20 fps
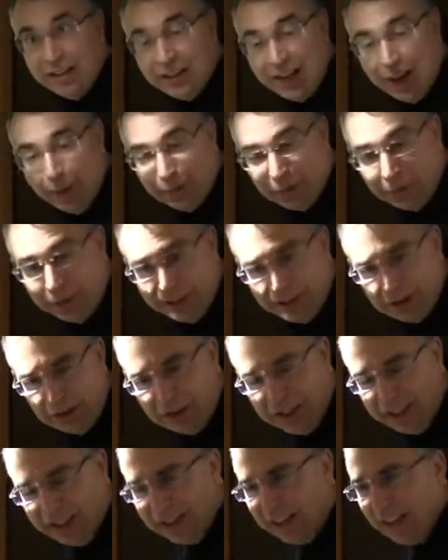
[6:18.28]
is absolutely
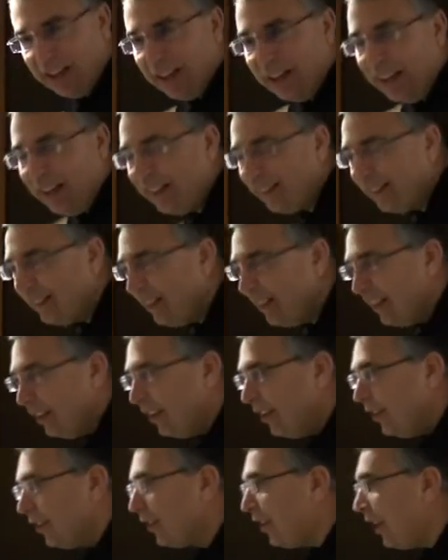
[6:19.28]
unique. It's
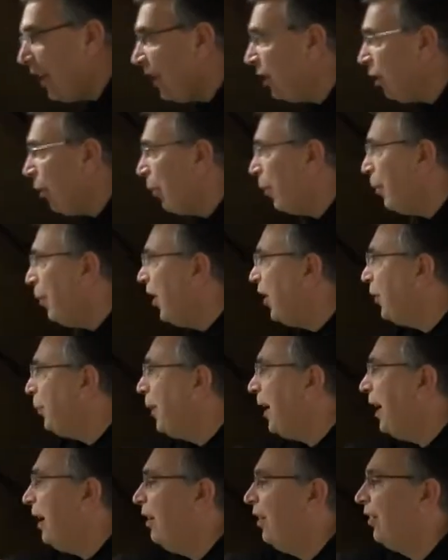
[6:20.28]
slightly compromised
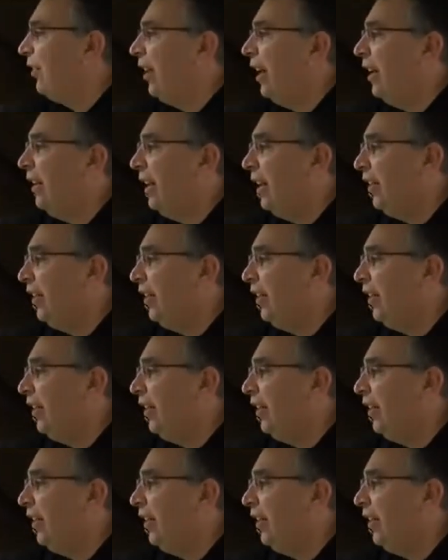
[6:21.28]
by areas like